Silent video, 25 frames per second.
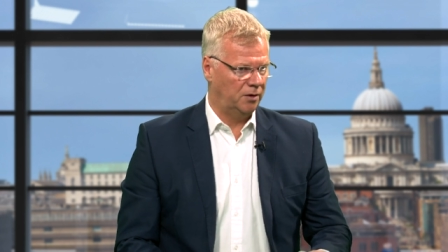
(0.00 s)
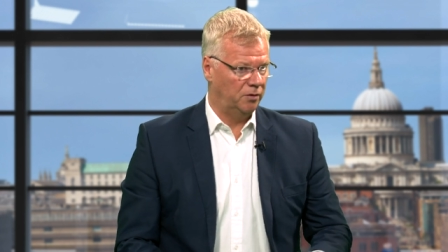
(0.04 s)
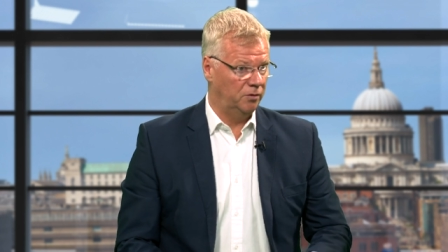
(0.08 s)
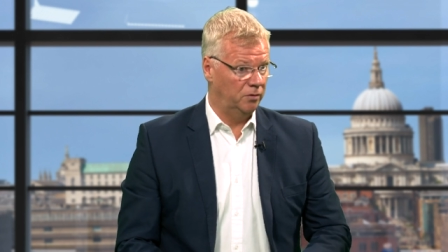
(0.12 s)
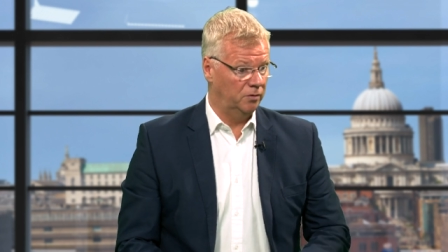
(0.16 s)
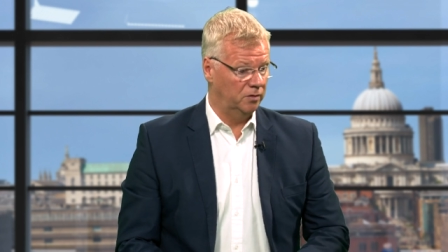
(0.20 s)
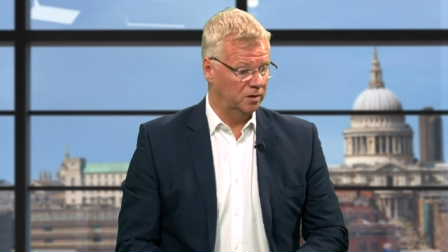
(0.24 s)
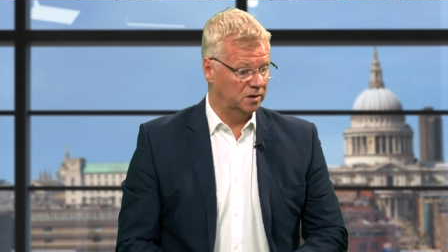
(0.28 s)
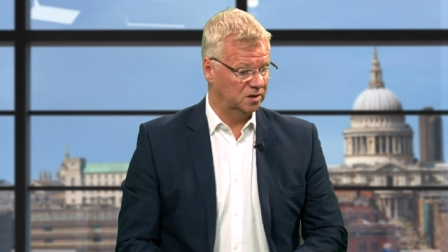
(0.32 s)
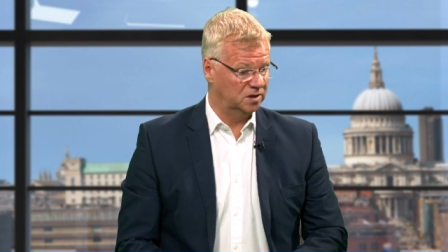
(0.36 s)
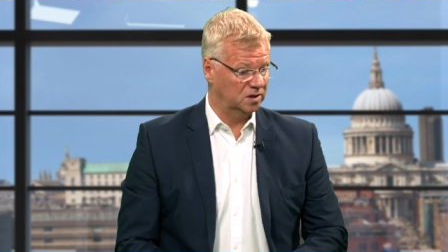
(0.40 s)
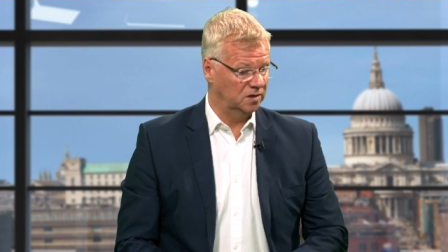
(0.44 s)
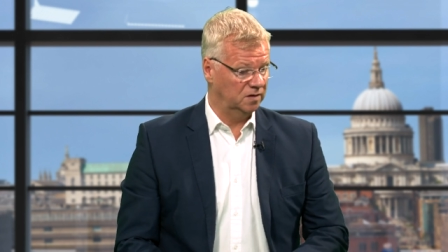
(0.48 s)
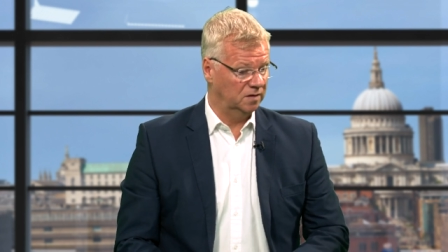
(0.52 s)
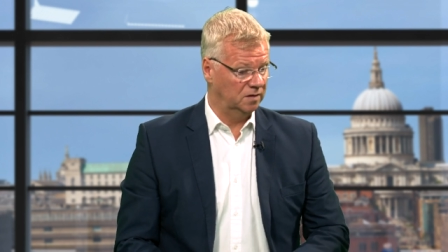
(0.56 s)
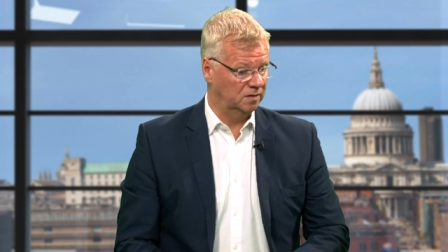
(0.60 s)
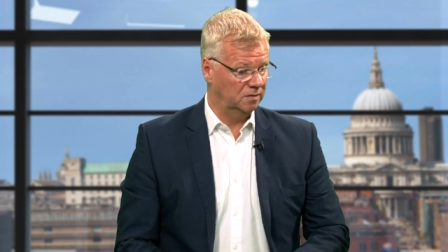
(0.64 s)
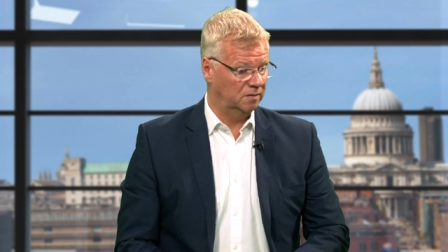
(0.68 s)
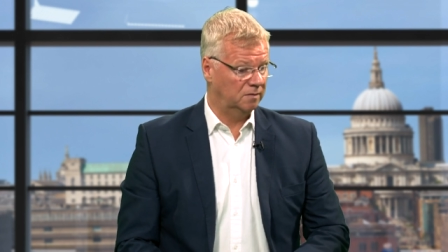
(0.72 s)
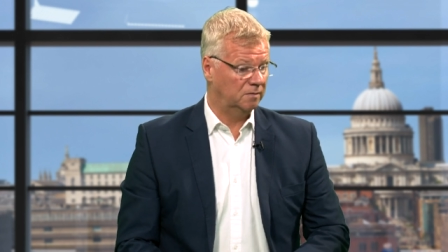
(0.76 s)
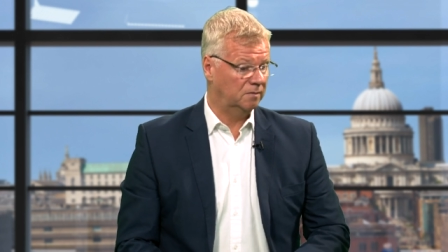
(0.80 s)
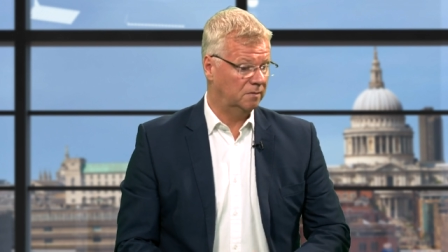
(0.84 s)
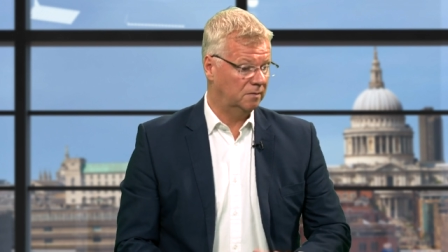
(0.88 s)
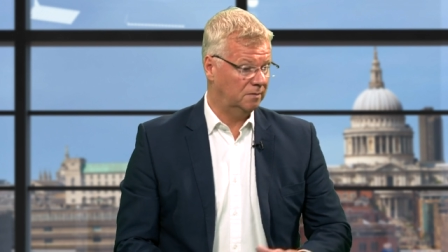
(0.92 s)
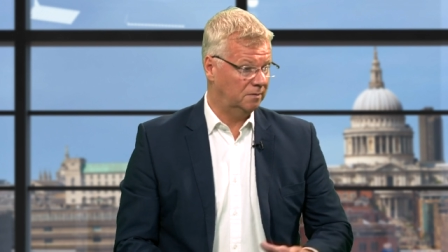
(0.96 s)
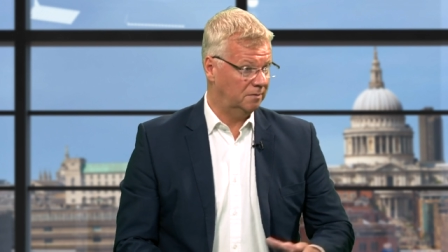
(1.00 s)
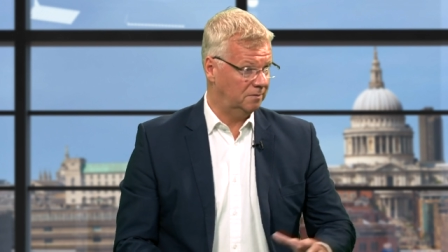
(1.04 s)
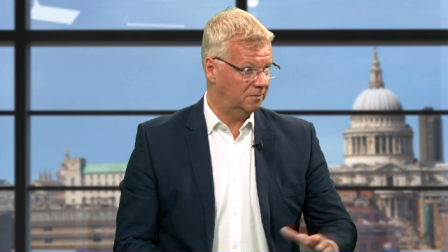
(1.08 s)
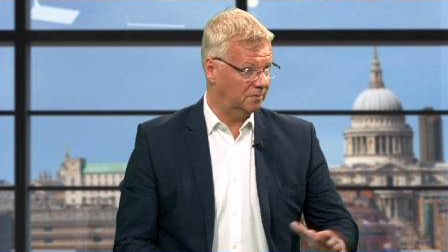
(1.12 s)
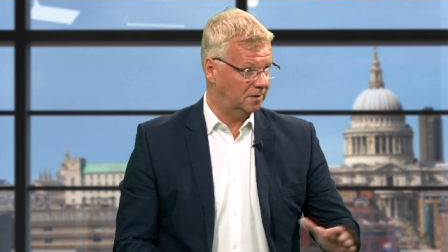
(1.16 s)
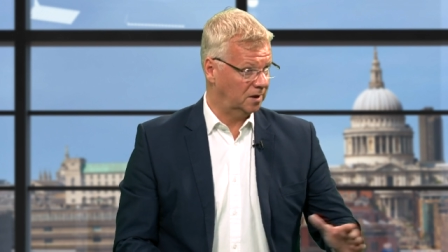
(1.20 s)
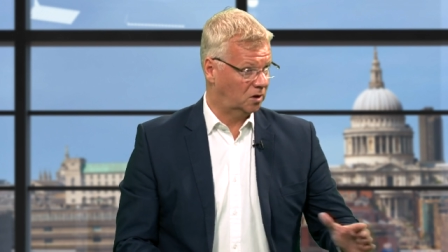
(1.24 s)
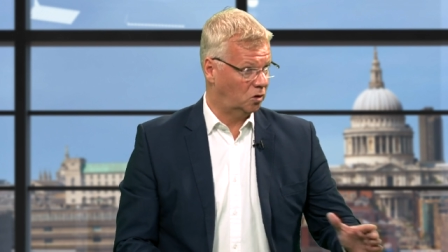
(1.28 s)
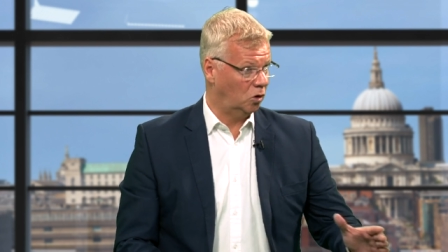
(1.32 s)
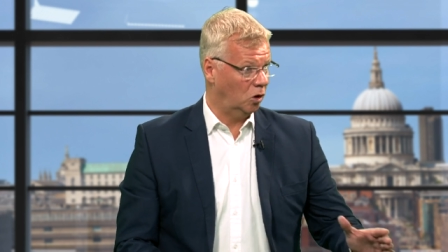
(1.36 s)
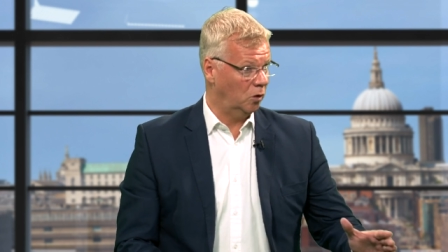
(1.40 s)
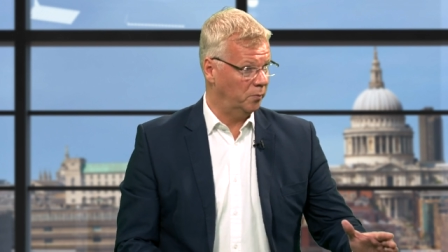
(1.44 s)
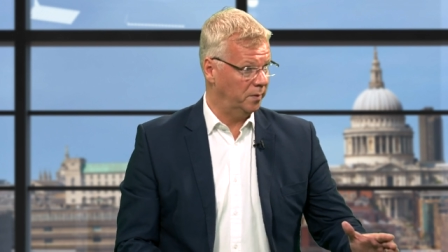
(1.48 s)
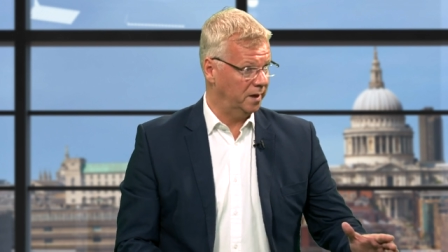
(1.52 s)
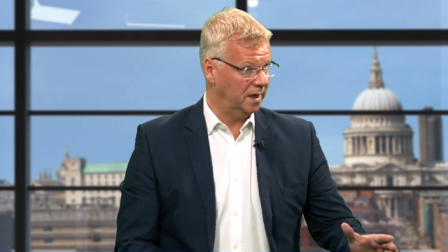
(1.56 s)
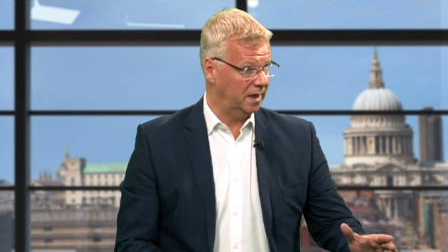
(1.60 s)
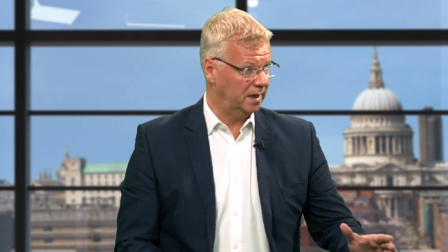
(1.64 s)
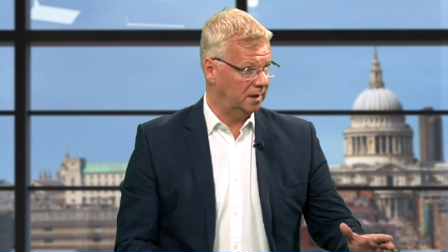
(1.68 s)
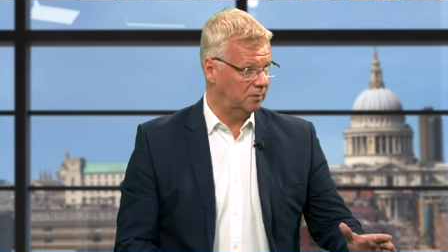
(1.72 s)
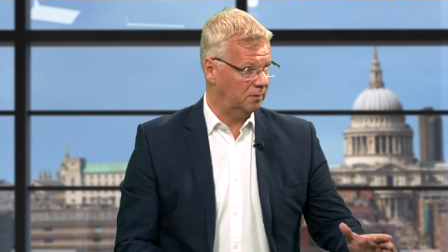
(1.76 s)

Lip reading: who is in the Corbynite